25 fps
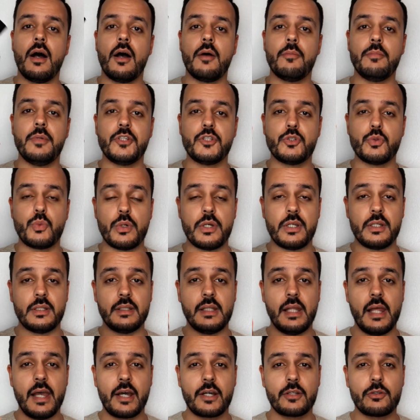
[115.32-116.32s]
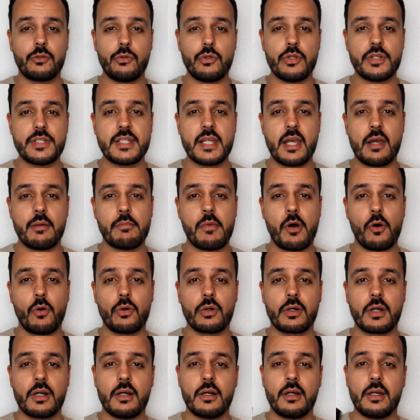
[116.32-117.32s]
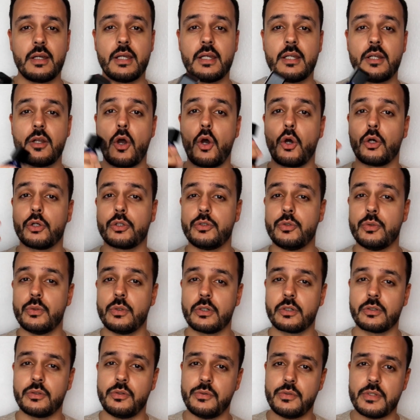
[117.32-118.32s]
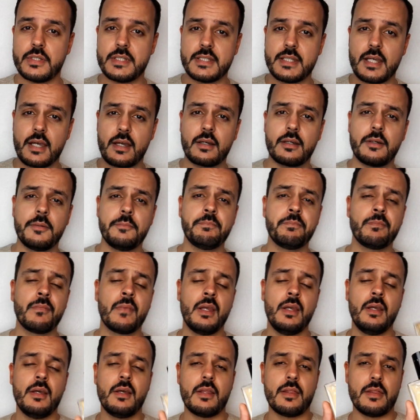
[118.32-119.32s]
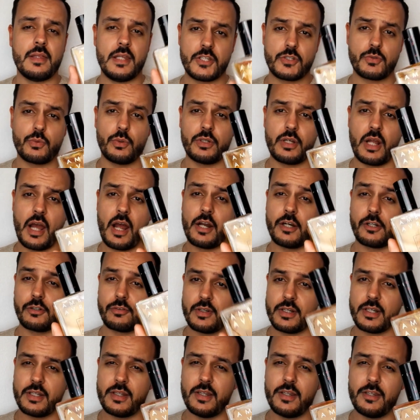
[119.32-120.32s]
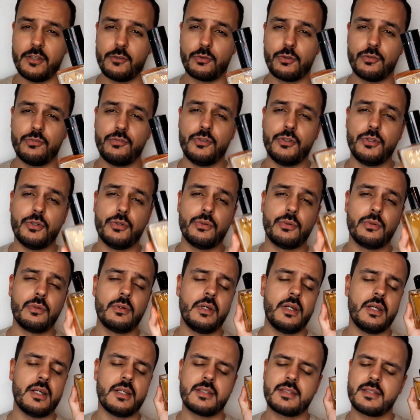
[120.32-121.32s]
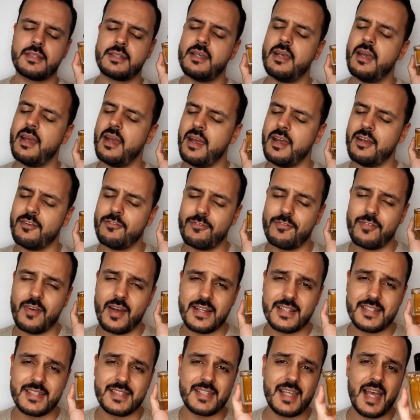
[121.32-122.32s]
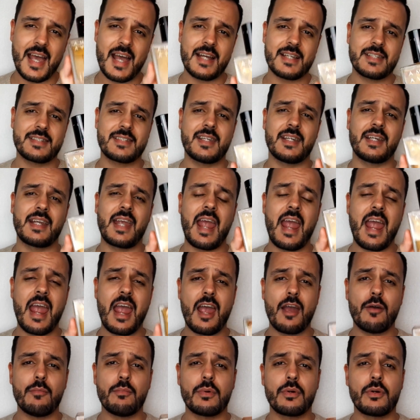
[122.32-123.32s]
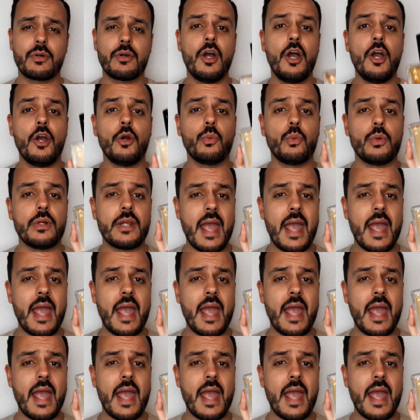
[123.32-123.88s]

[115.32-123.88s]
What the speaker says: between L'air du Désert Marocain and Aurea du Désert. This one I already did a review. It's a fantastic amber with